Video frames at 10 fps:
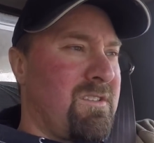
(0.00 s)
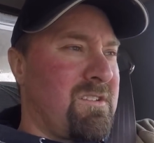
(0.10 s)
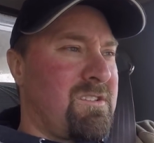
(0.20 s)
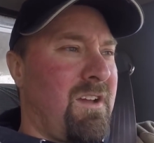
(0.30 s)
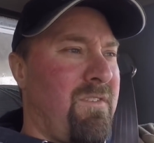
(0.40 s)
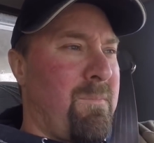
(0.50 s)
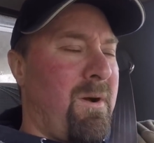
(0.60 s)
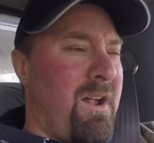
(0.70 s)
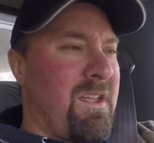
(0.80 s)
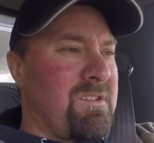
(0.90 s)
That stuff I
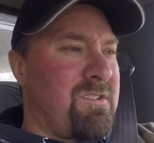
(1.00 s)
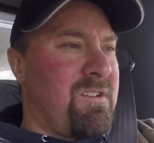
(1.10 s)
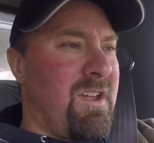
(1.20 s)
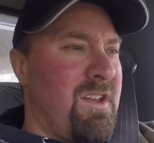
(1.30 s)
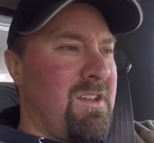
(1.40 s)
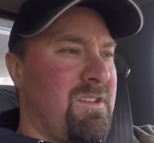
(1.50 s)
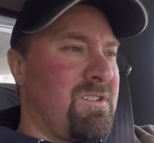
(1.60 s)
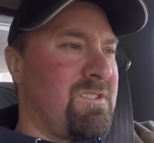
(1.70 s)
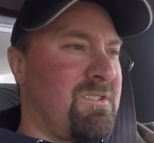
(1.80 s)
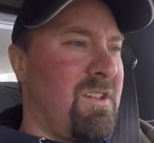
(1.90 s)
bought yesterday, it
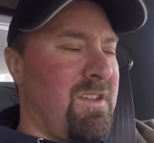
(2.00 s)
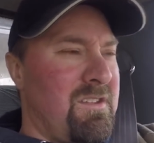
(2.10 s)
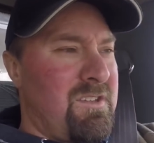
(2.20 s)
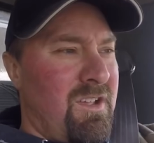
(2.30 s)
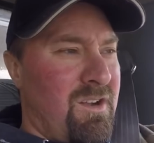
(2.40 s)
isn't